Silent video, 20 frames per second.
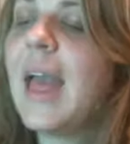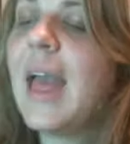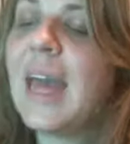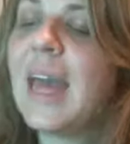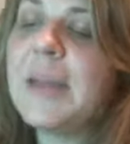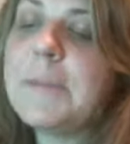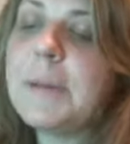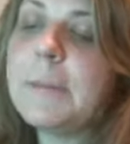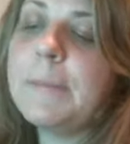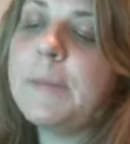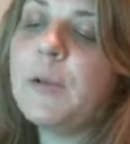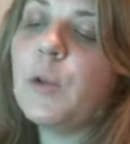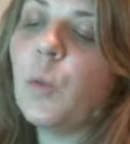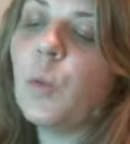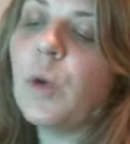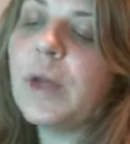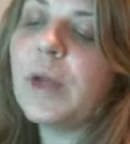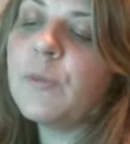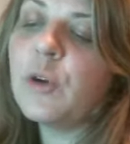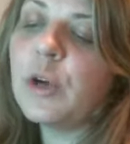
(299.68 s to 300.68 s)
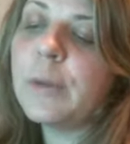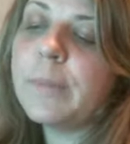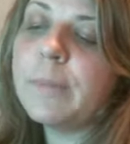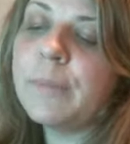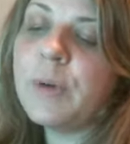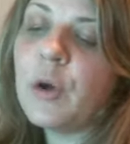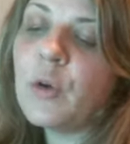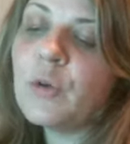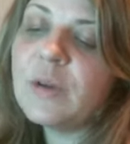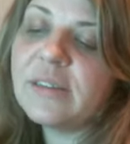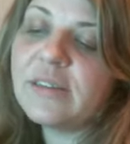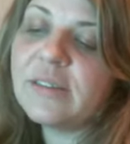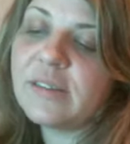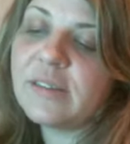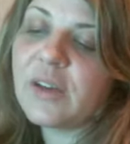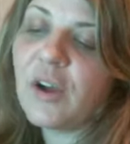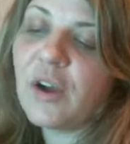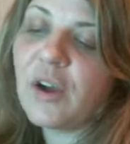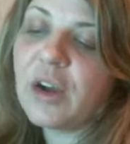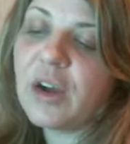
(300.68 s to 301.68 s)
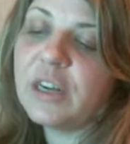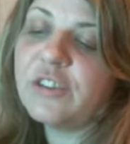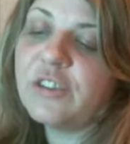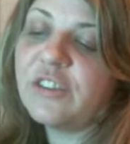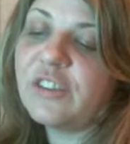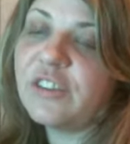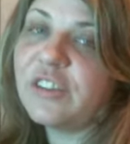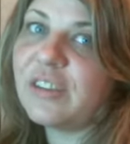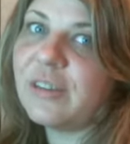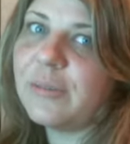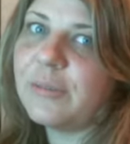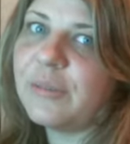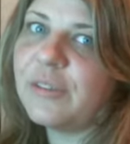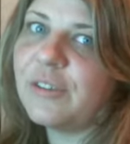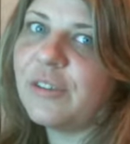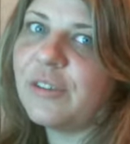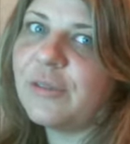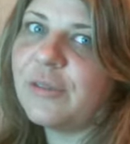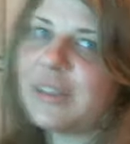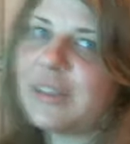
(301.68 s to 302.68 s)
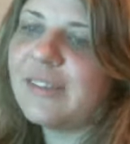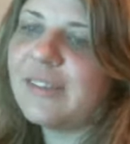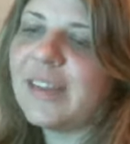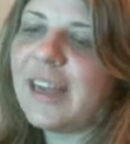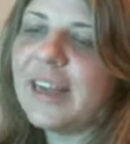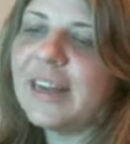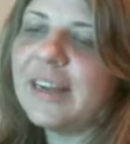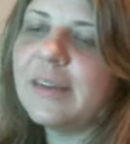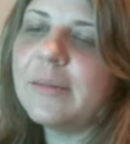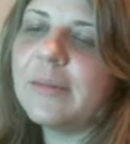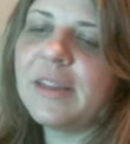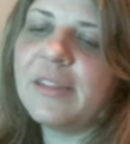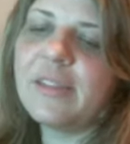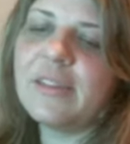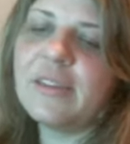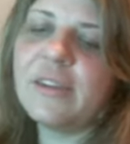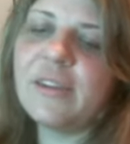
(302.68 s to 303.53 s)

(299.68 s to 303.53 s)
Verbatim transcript: And I'm going to pull one more bonus card just because I'm so excited about the